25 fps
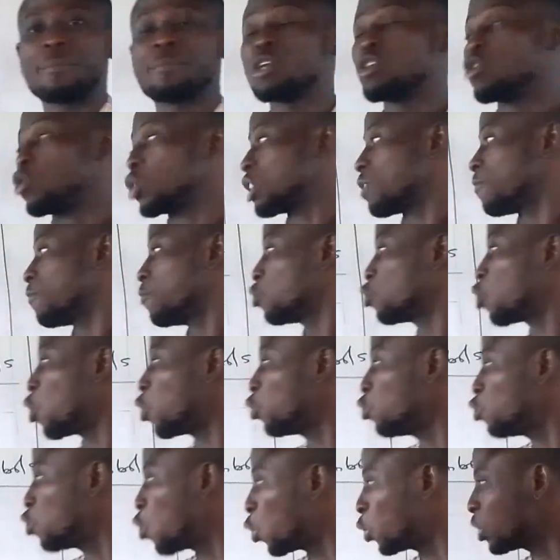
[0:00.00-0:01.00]
because if you
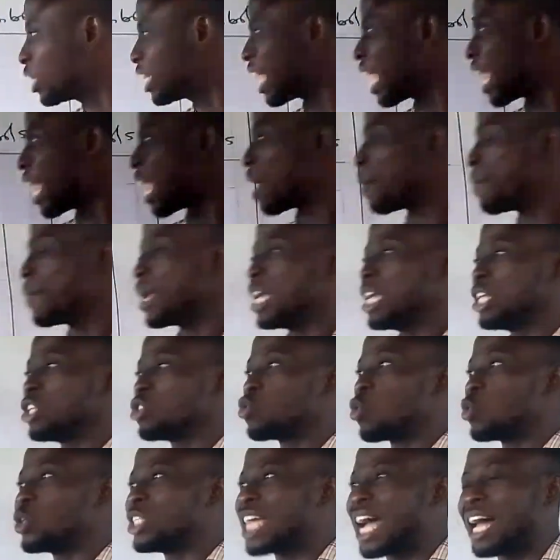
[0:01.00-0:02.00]
don't know them
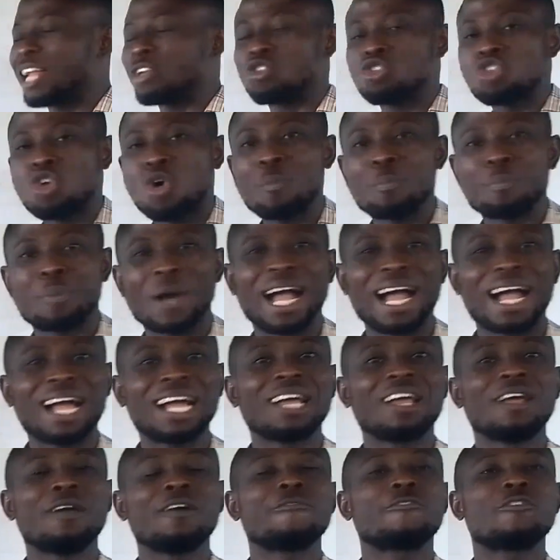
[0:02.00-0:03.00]
to their number,
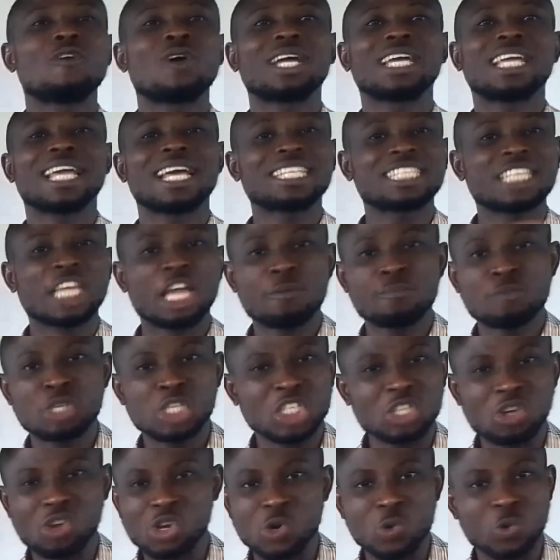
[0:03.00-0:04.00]
forget chemistry.